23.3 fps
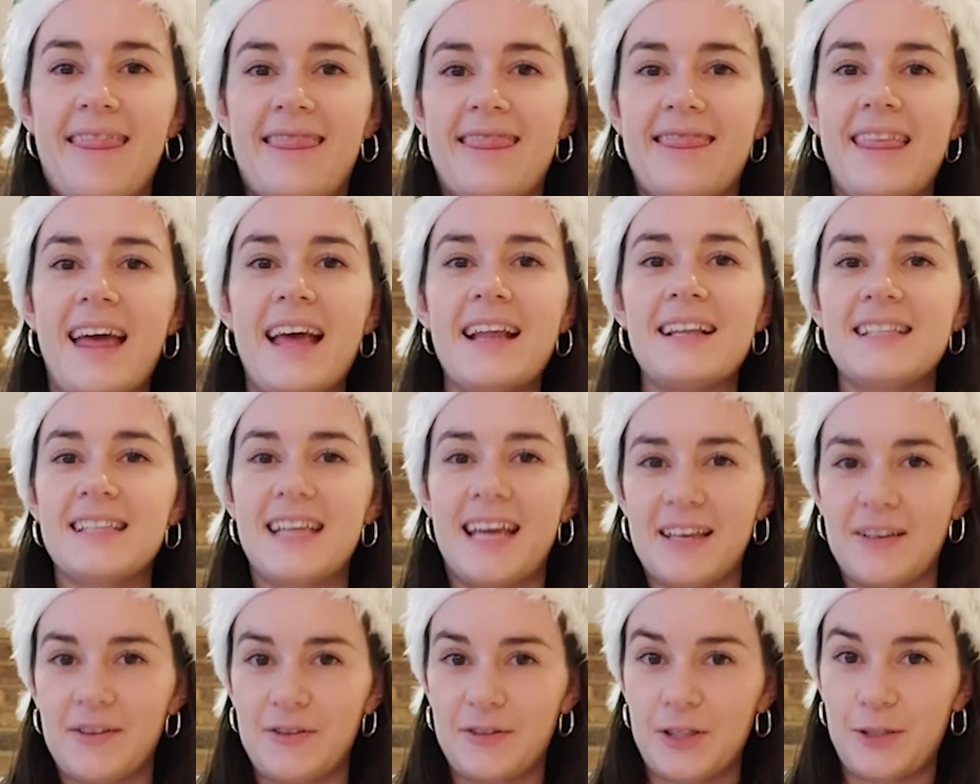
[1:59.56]
Then
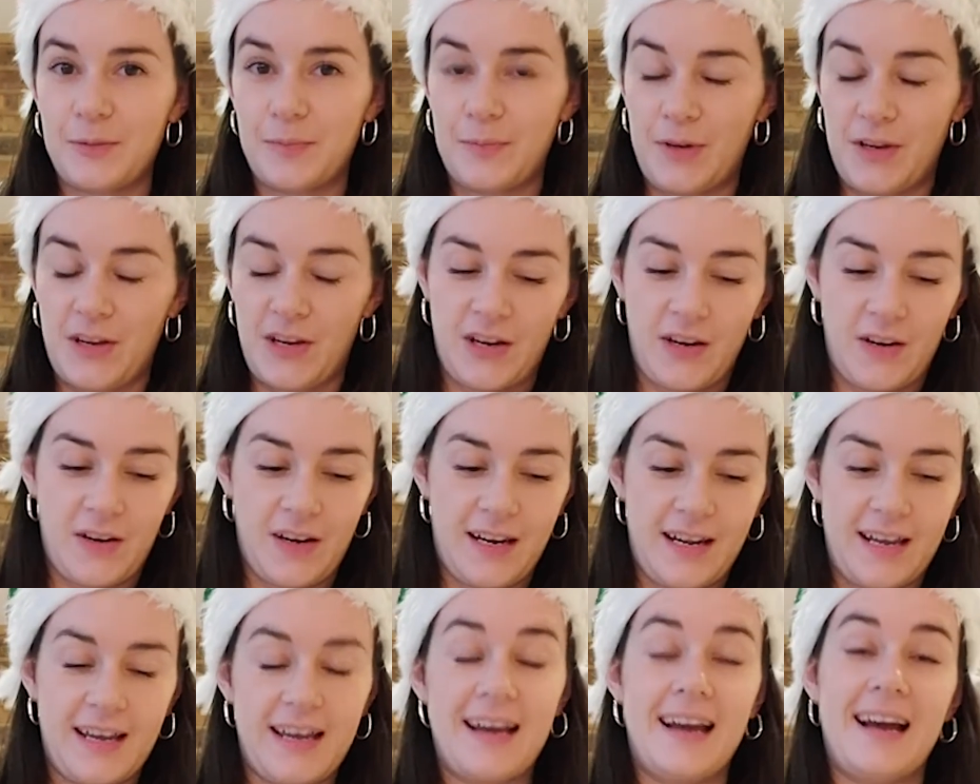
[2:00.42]
take your spoon
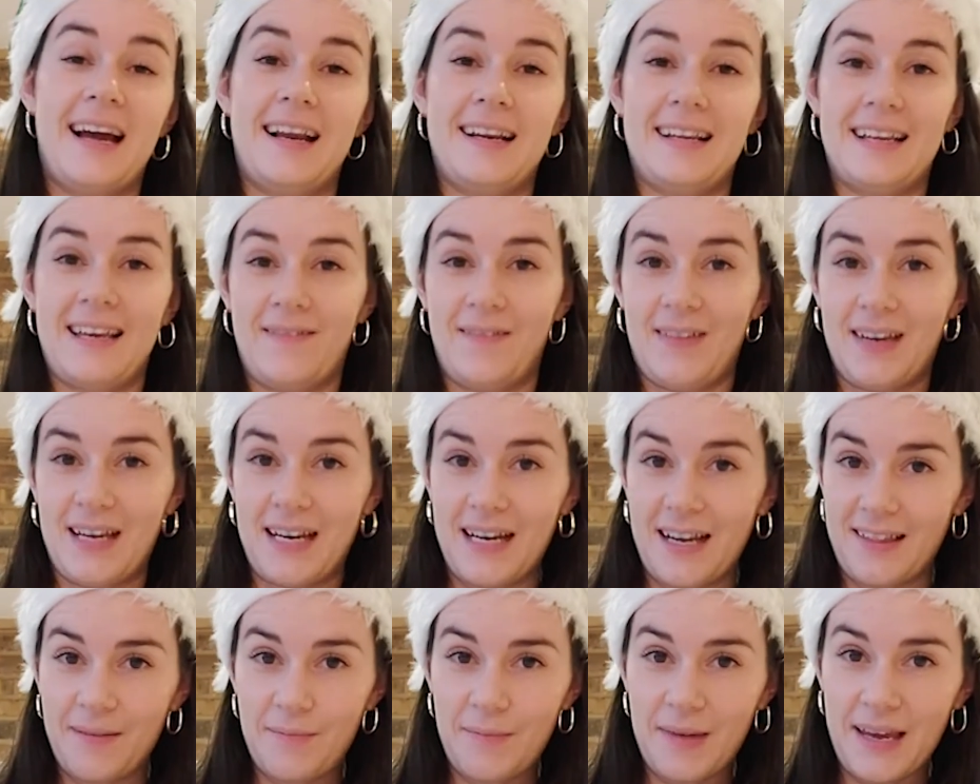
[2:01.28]
and give it
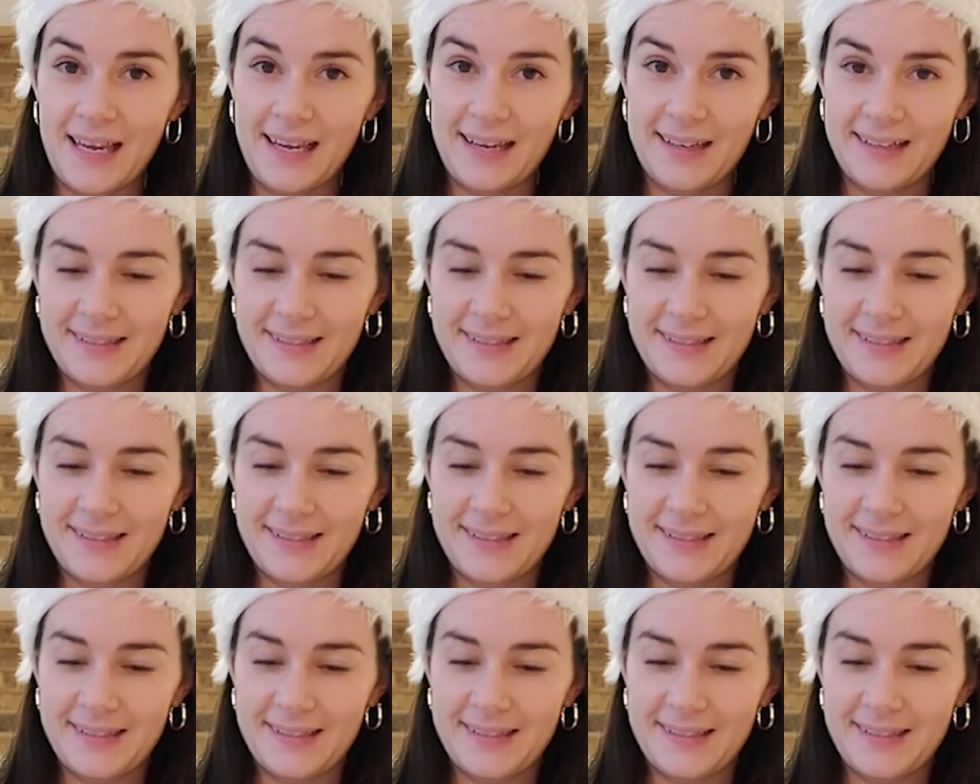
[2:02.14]
another mix.